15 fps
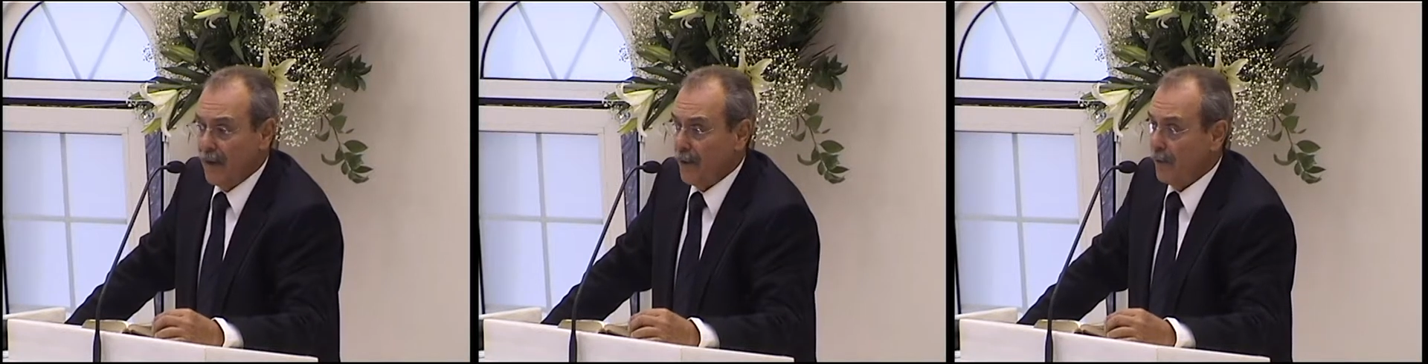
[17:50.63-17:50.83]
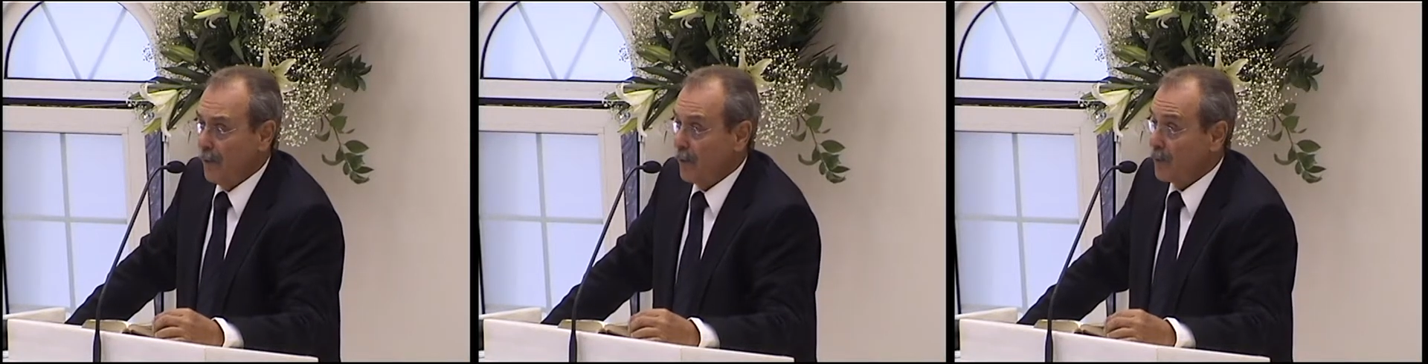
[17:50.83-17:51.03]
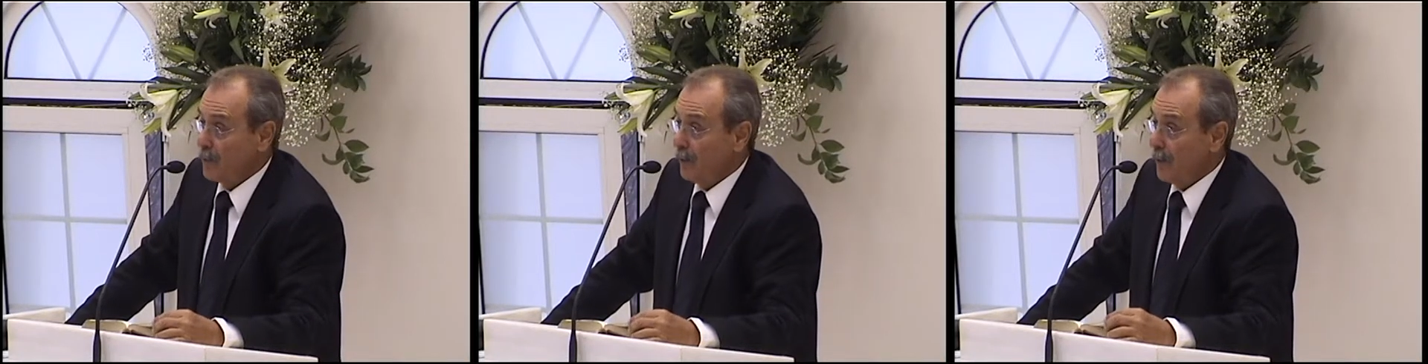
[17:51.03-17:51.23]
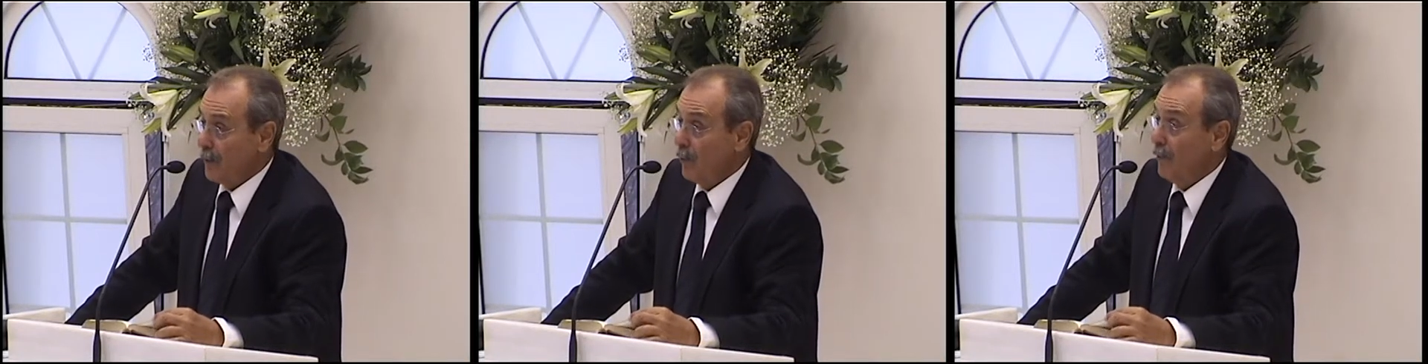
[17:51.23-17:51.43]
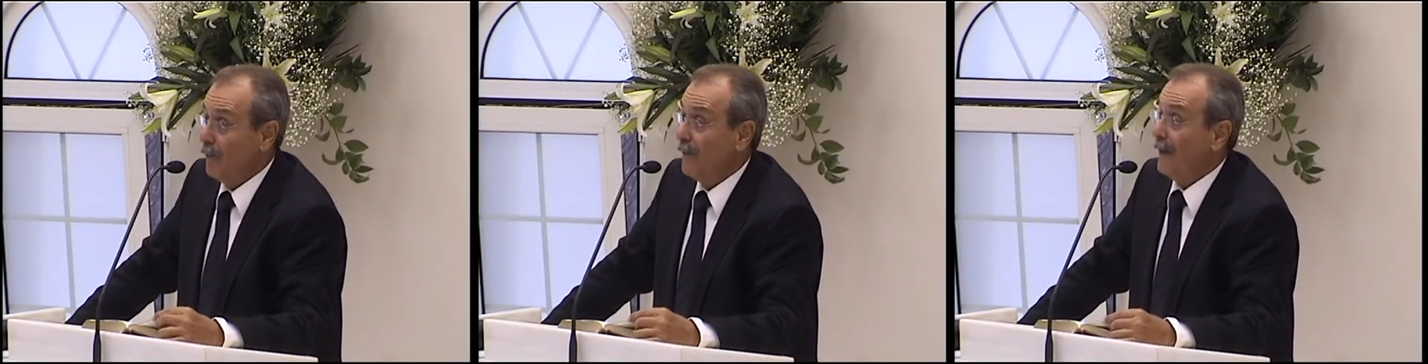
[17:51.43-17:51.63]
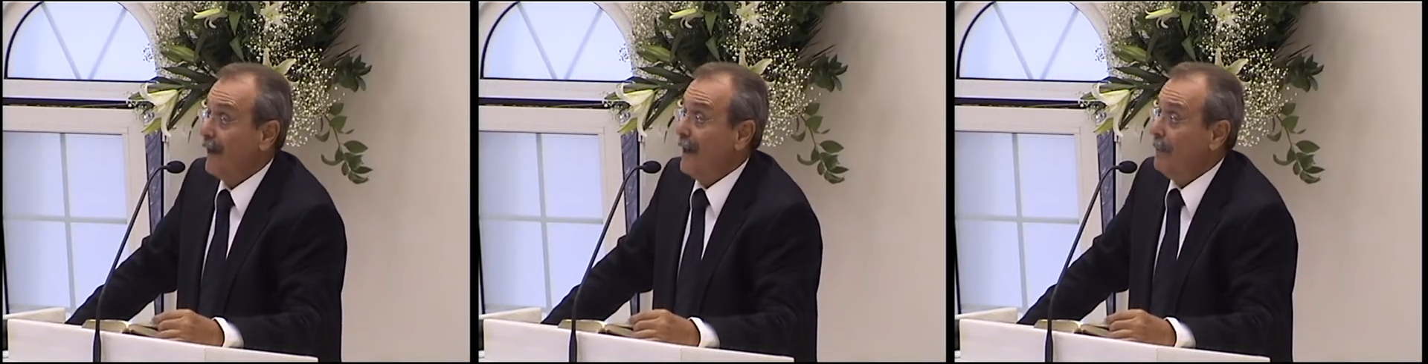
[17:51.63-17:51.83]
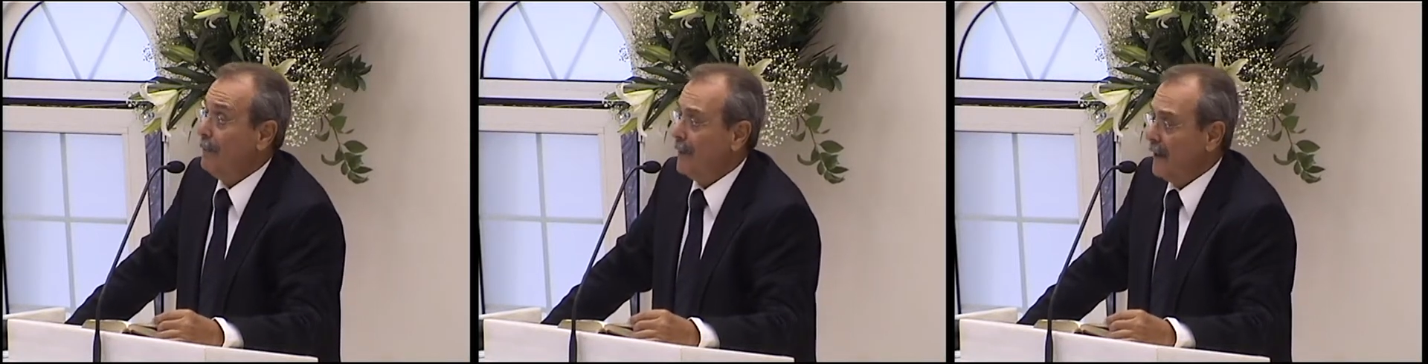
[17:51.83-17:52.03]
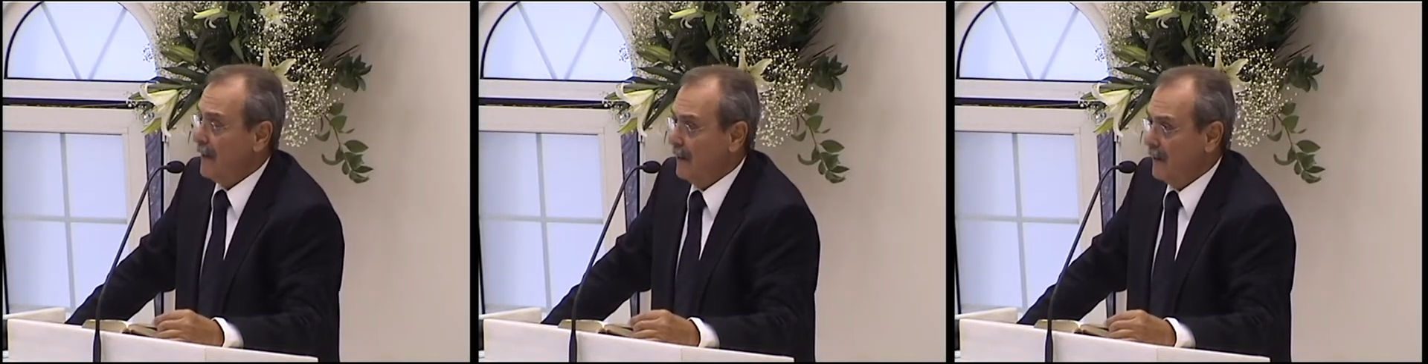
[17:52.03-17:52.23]
they they
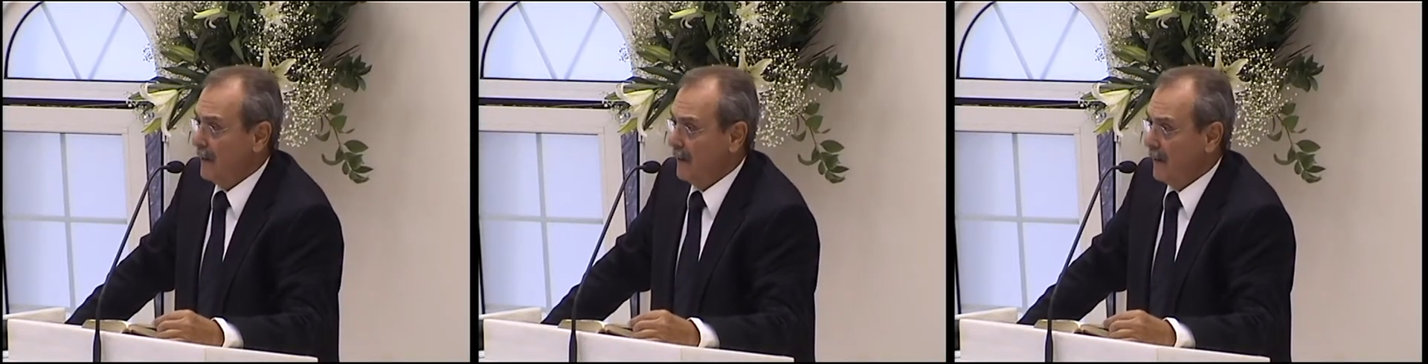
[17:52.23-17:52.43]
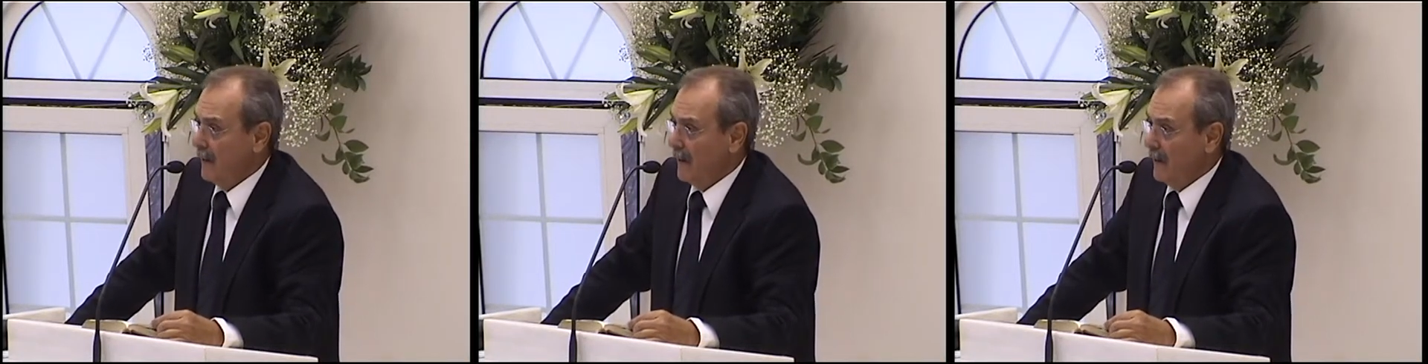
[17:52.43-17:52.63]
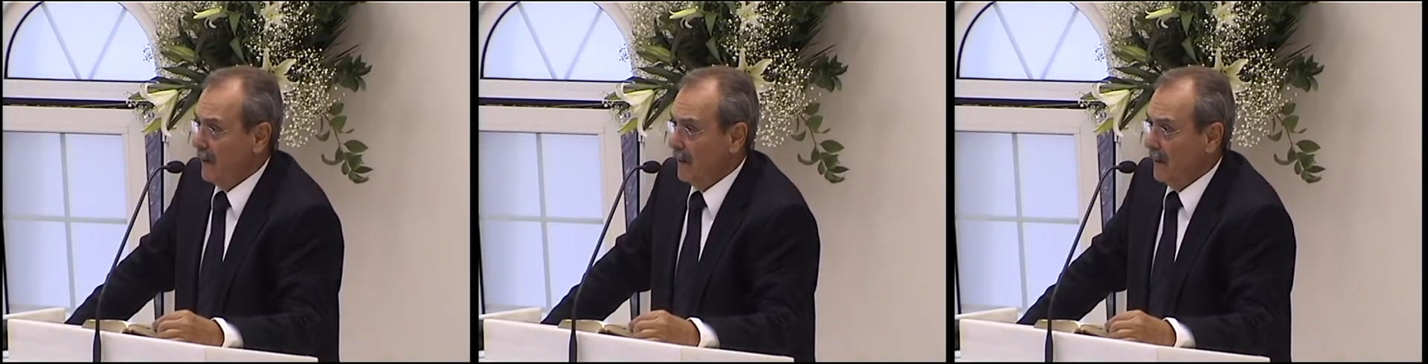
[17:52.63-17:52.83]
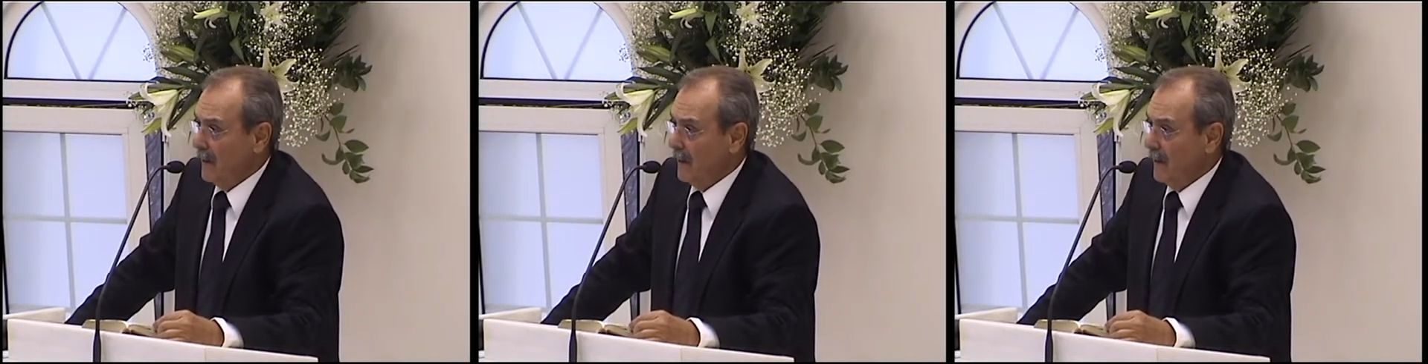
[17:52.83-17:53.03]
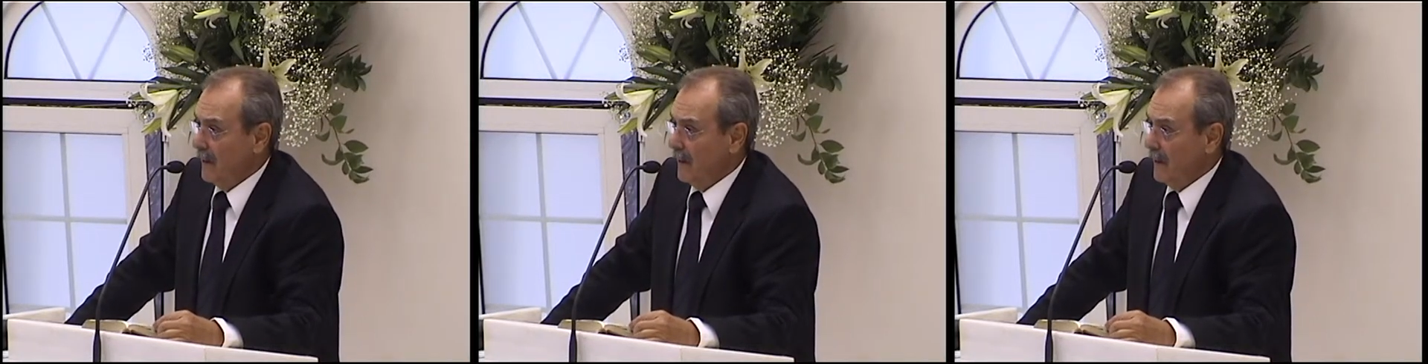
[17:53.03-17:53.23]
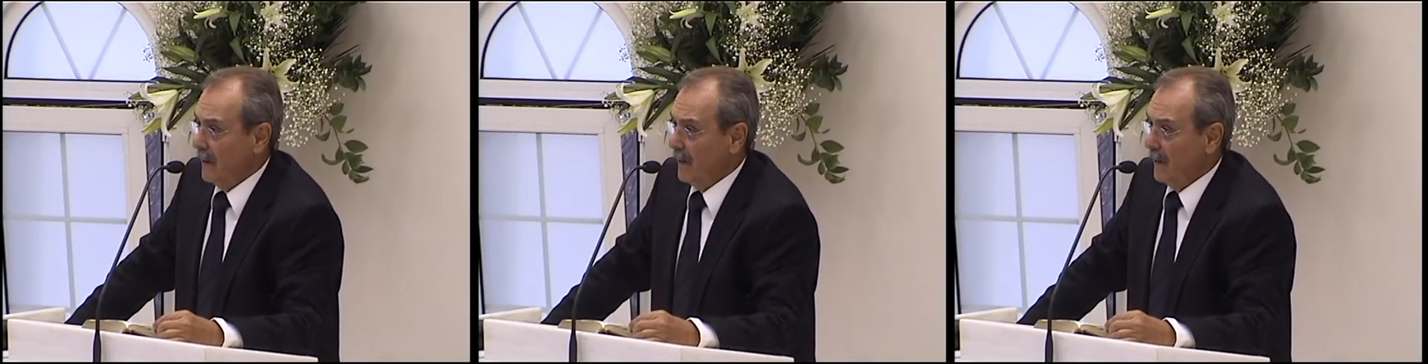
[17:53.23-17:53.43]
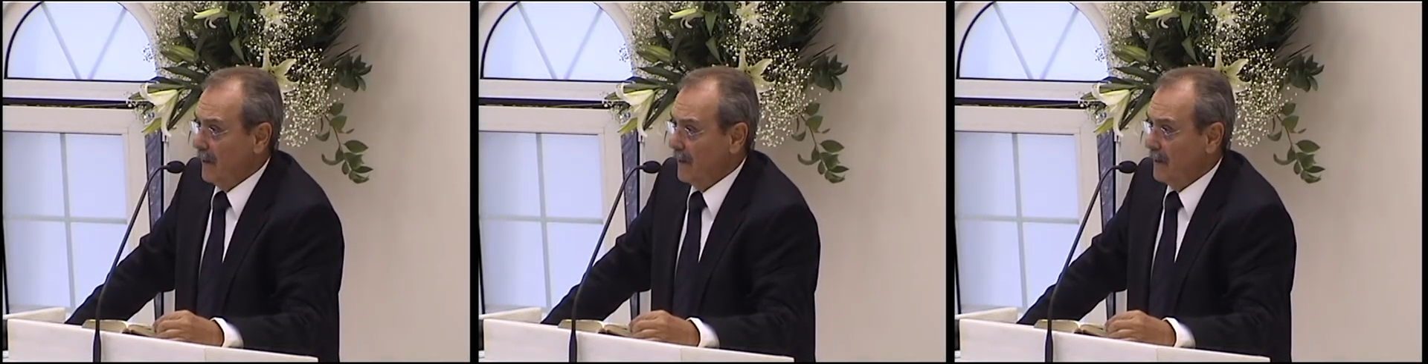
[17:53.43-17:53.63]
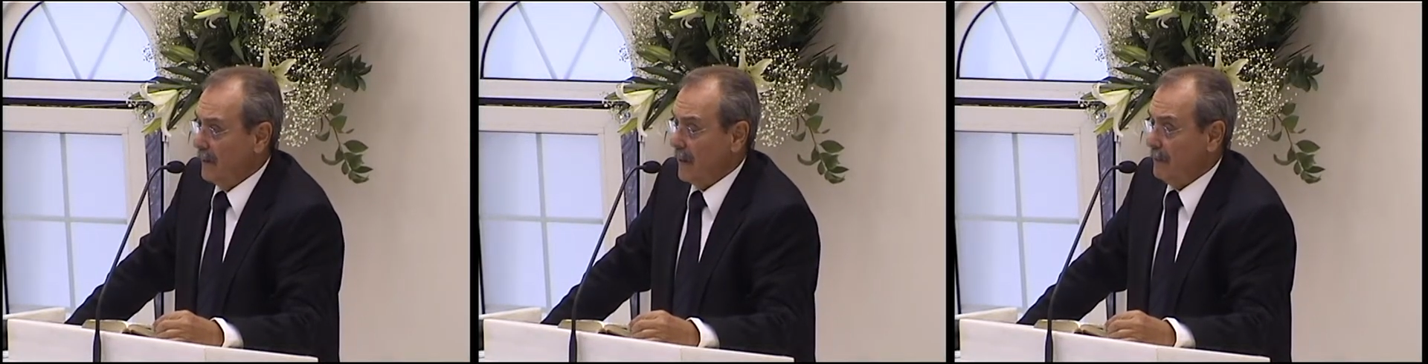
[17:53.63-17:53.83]
sum them up, and then they
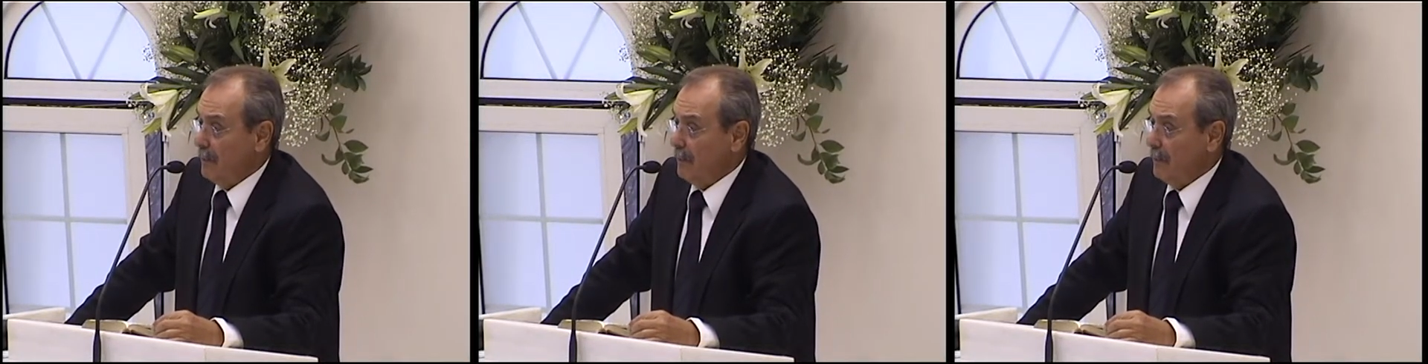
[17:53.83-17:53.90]
begin.